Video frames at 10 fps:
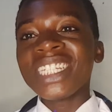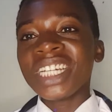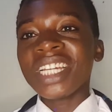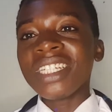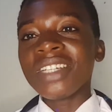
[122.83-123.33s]

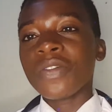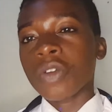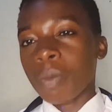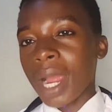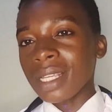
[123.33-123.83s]
change
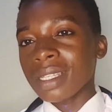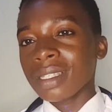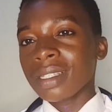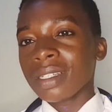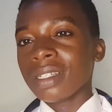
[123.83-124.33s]
from
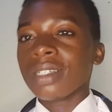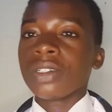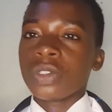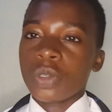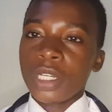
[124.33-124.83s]
gas
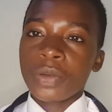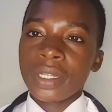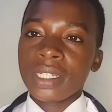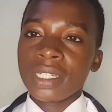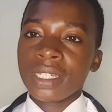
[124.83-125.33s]
to
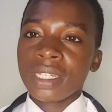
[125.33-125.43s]
liquid.